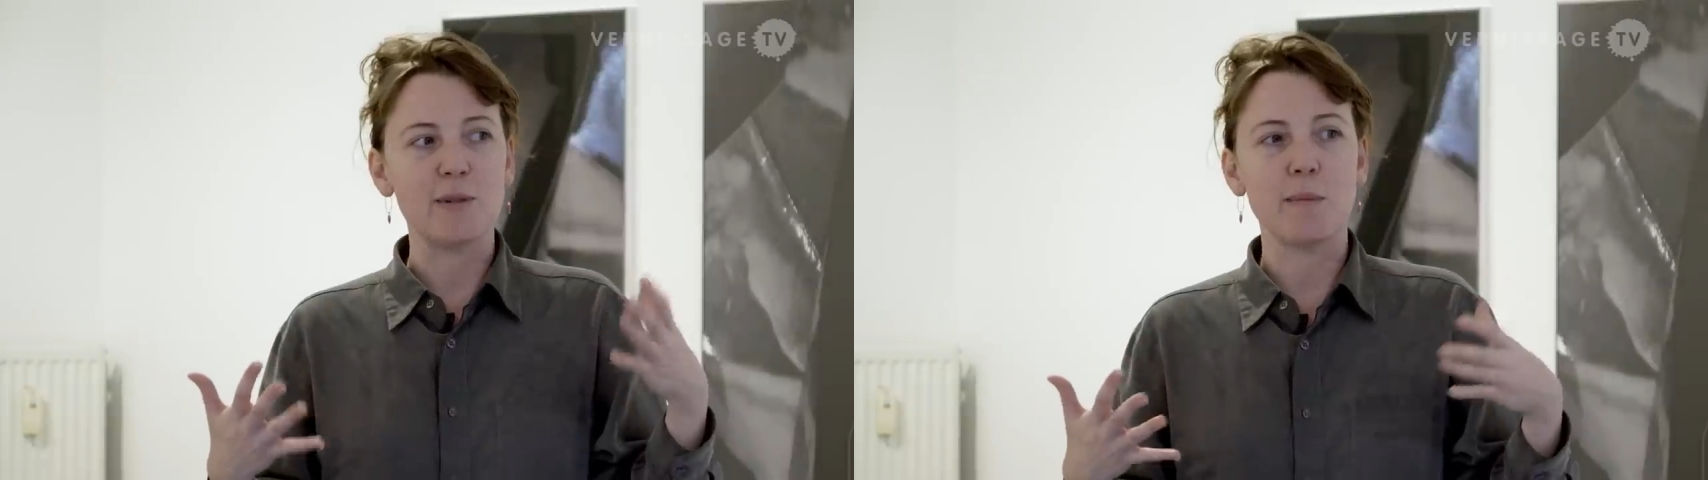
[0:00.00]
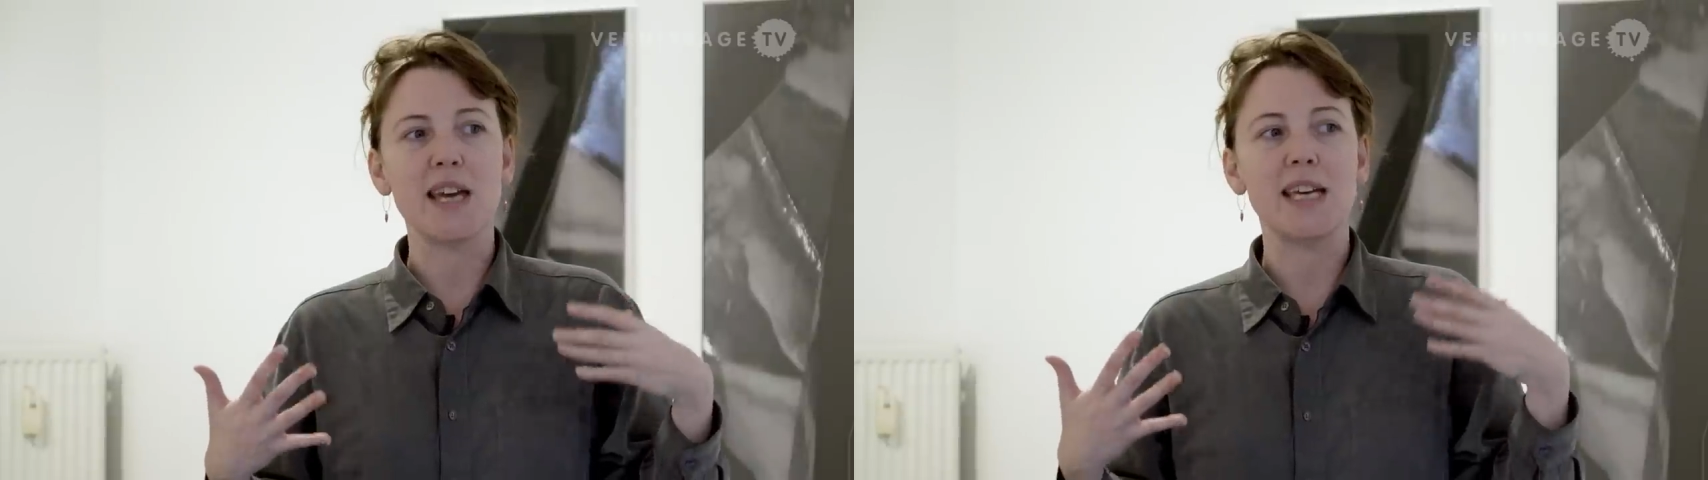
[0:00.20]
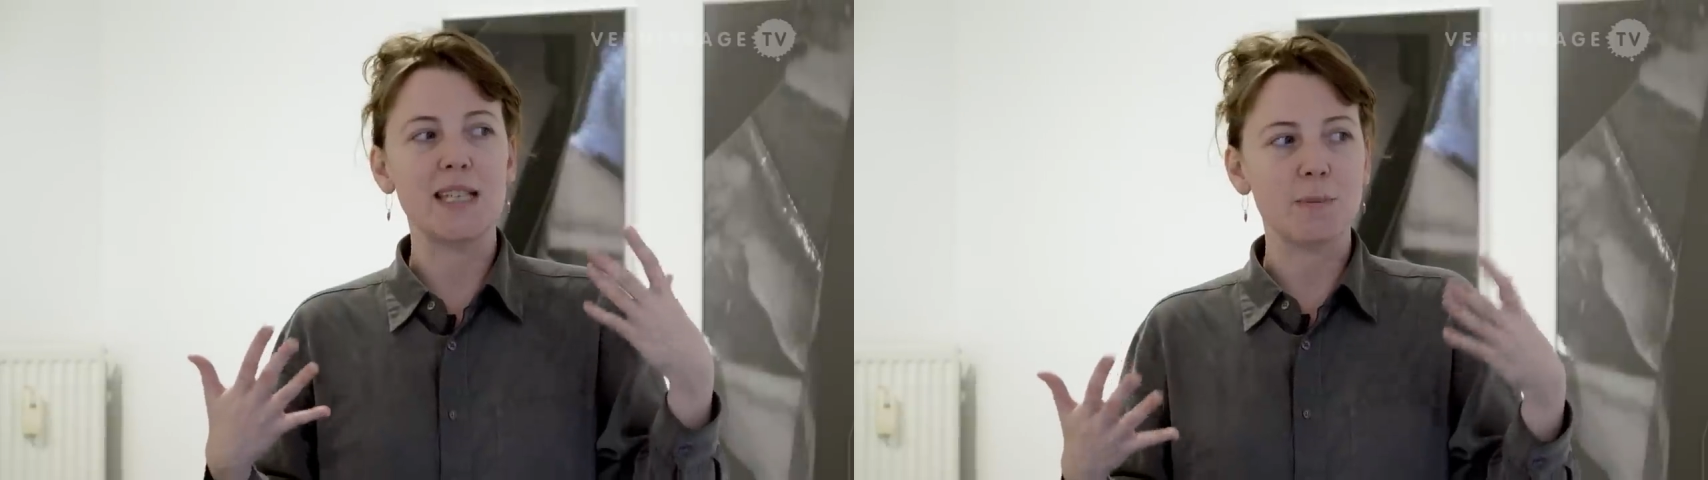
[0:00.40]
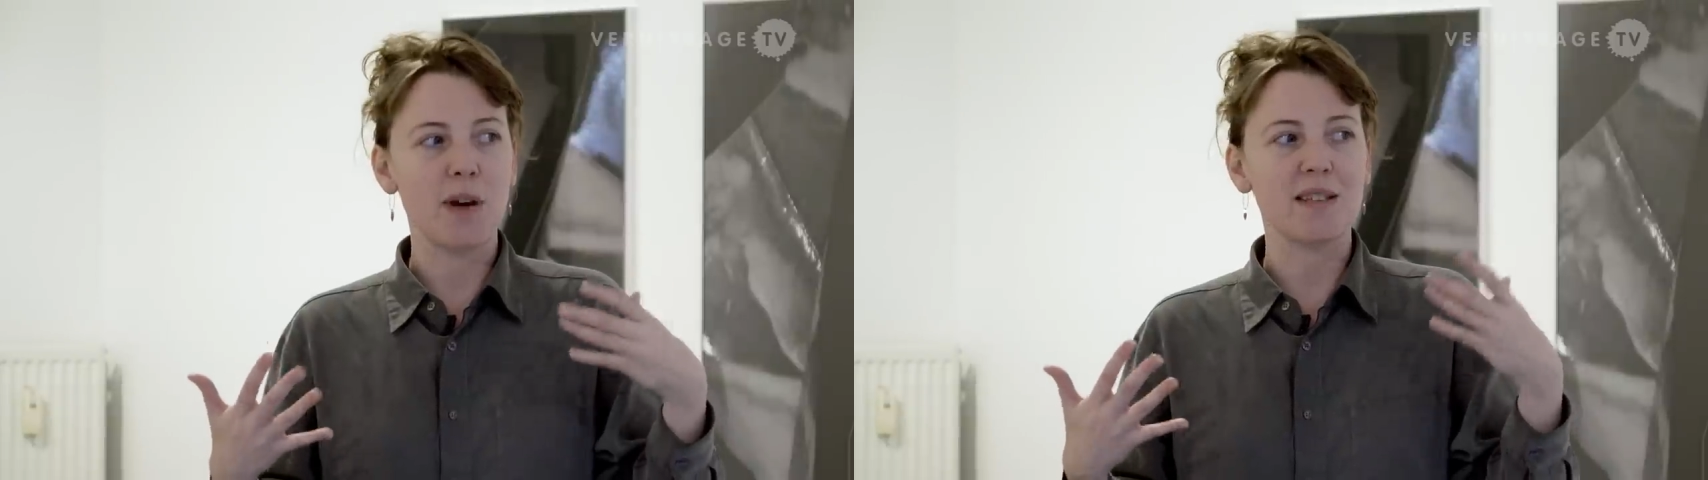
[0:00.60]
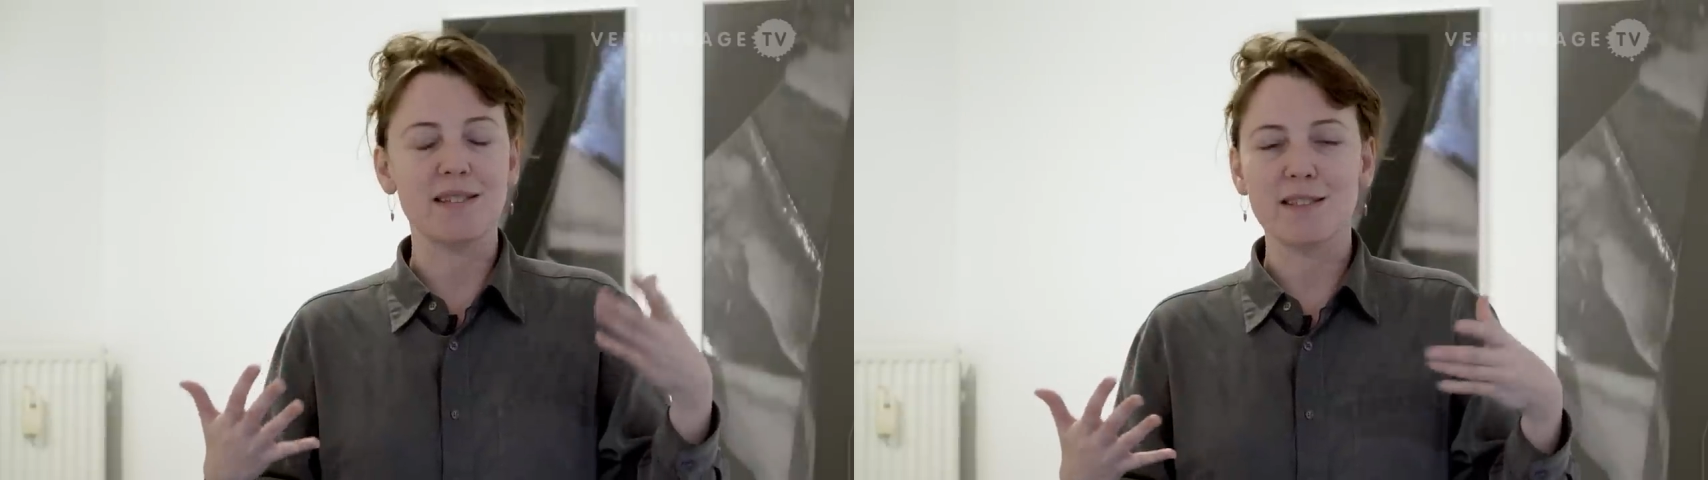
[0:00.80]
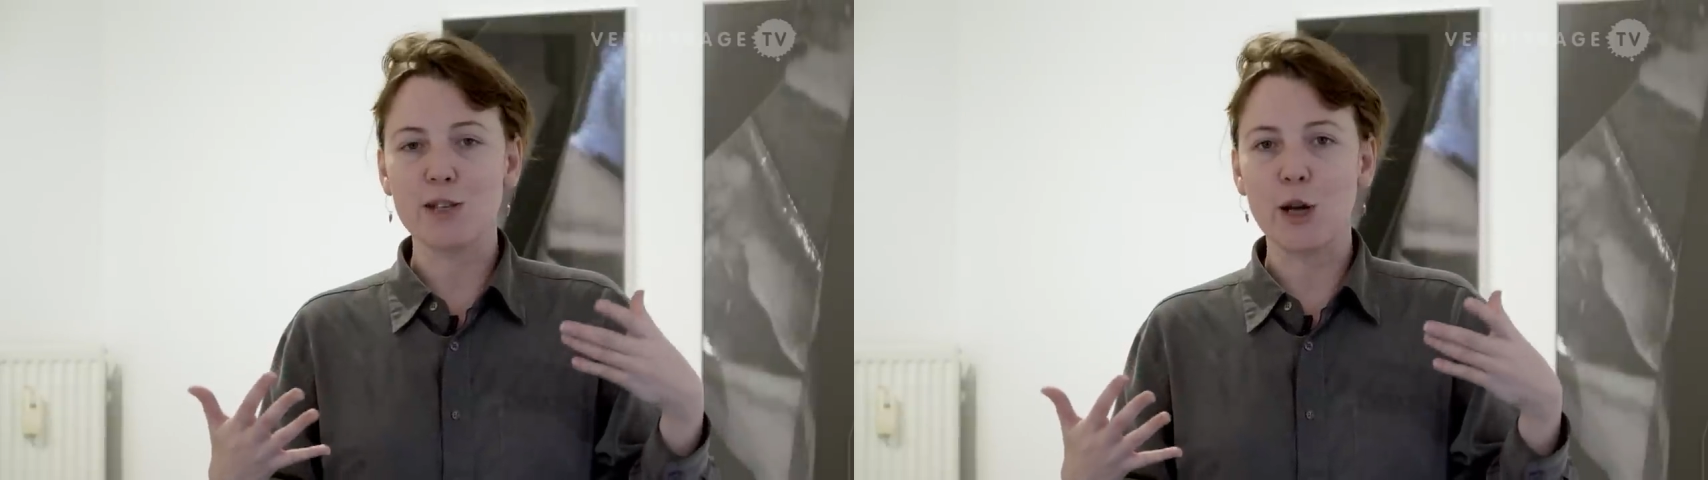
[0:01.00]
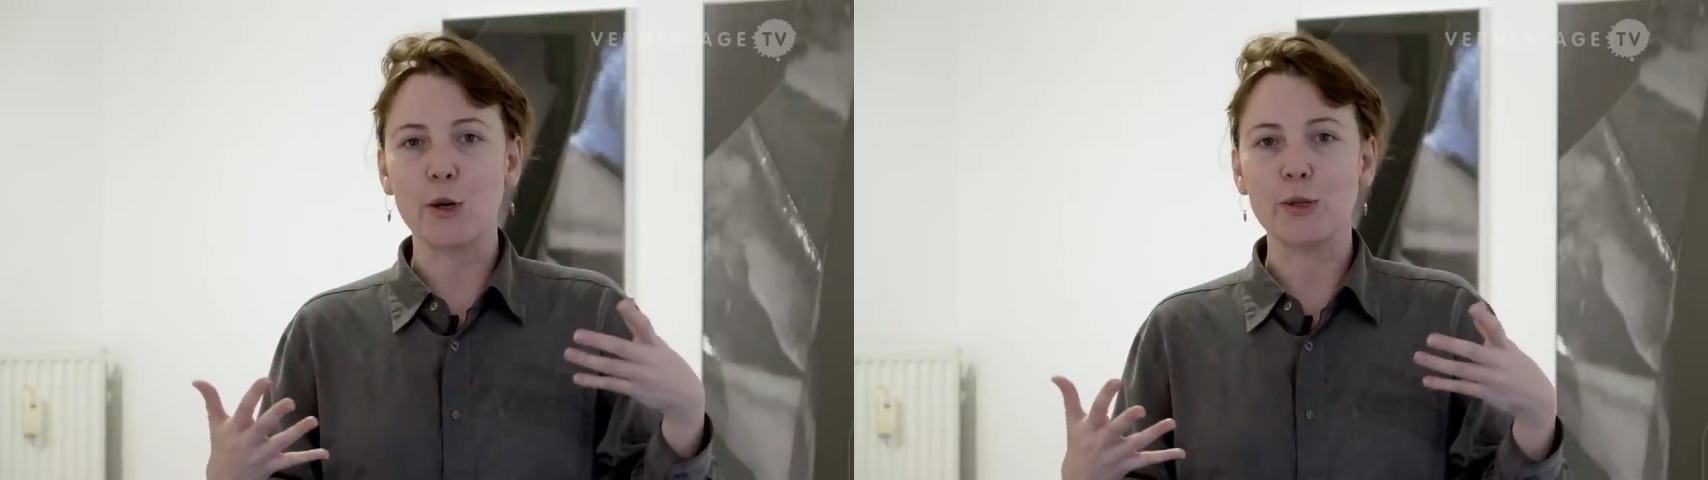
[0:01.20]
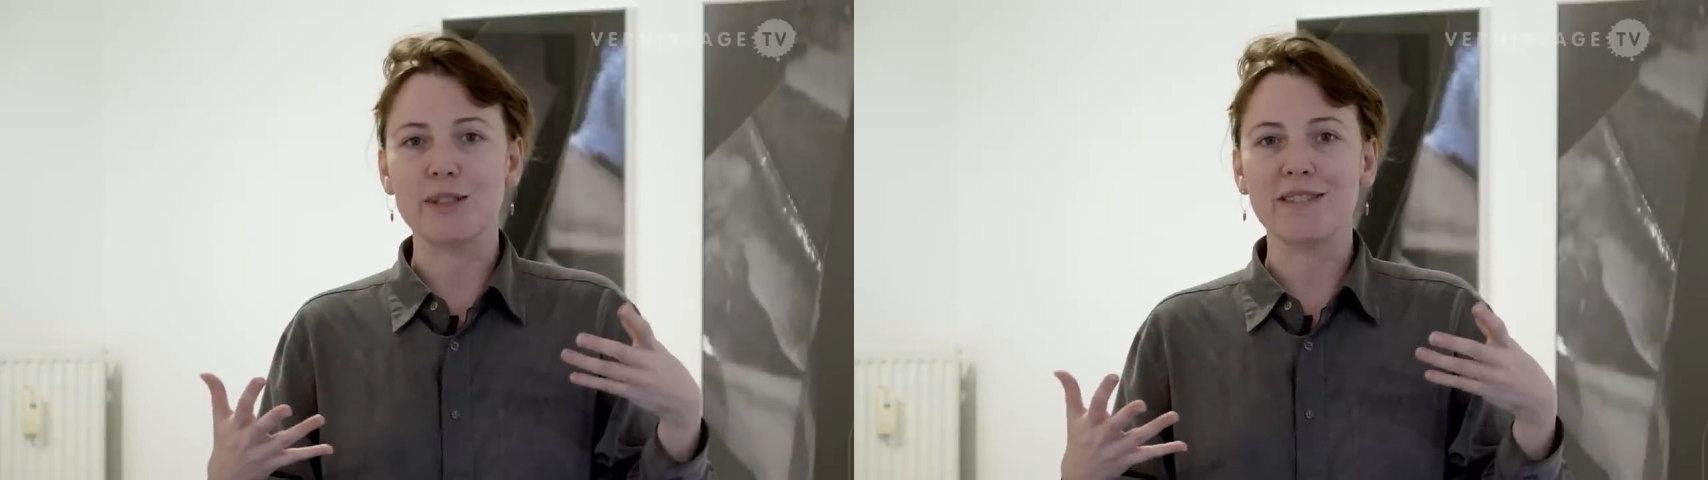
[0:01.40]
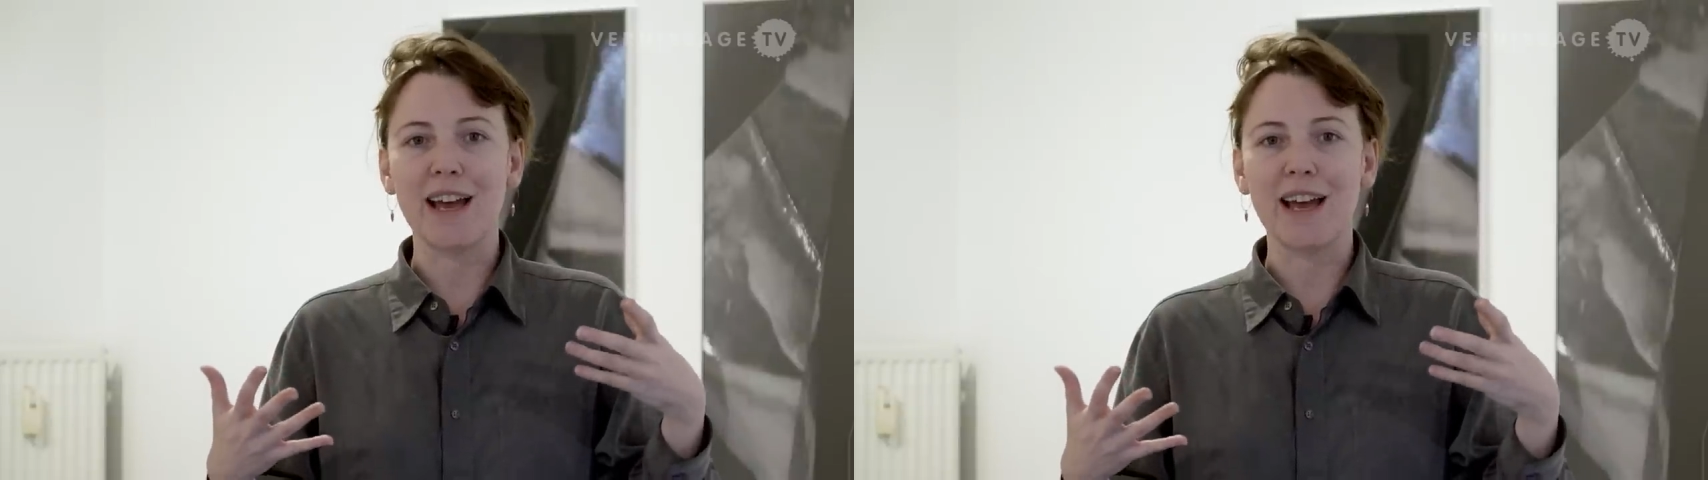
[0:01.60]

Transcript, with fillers: making its presence known,